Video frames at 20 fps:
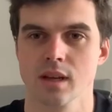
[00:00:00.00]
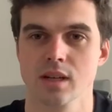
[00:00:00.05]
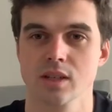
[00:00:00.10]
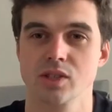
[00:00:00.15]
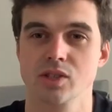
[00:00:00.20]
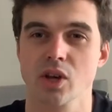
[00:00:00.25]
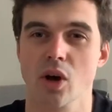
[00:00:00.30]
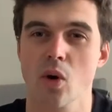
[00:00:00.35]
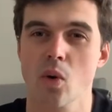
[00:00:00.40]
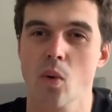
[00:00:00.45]

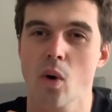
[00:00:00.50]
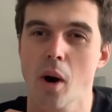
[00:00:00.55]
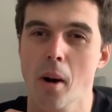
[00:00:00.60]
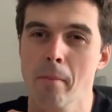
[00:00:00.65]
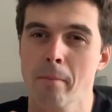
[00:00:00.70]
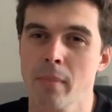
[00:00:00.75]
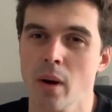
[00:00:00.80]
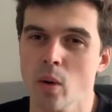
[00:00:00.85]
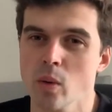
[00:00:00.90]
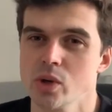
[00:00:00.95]
So
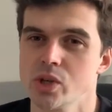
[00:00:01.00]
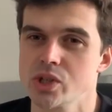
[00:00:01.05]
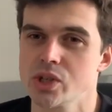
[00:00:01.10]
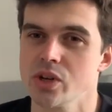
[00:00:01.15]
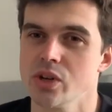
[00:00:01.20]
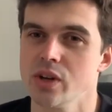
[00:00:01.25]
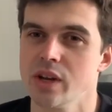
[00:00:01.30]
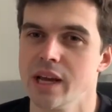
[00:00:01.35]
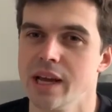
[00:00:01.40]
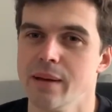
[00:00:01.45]

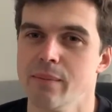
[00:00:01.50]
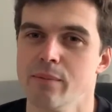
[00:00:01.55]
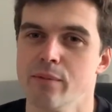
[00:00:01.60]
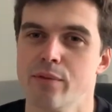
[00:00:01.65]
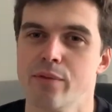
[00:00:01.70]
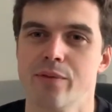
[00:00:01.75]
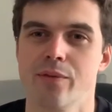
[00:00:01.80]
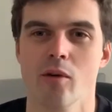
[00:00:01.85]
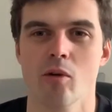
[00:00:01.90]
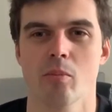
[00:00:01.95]
emotion in
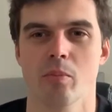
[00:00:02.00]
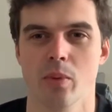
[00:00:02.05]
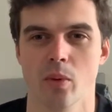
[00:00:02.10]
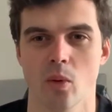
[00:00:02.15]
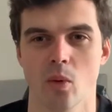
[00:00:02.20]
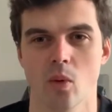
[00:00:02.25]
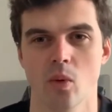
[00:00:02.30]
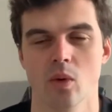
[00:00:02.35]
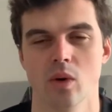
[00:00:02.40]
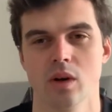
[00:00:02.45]

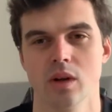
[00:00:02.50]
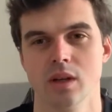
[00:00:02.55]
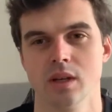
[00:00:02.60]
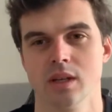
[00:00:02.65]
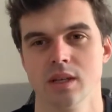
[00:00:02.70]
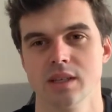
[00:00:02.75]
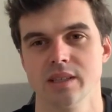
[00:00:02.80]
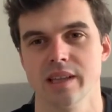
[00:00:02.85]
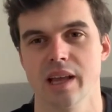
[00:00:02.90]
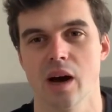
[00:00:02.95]
football.
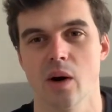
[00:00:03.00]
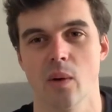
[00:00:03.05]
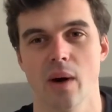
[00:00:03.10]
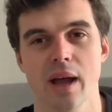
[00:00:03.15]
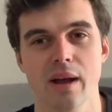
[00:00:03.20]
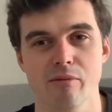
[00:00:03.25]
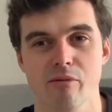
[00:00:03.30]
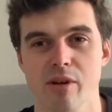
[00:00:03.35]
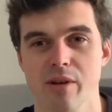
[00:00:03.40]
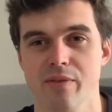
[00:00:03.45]
Now
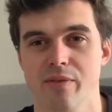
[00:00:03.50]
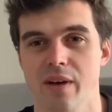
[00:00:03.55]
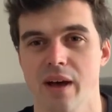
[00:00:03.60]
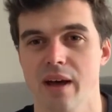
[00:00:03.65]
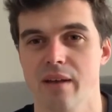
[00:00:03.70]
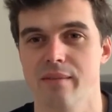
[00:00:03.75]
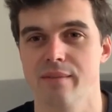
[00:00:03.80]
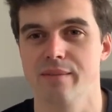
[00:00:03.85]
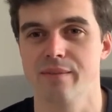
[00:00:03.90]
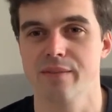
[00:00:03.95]
every fan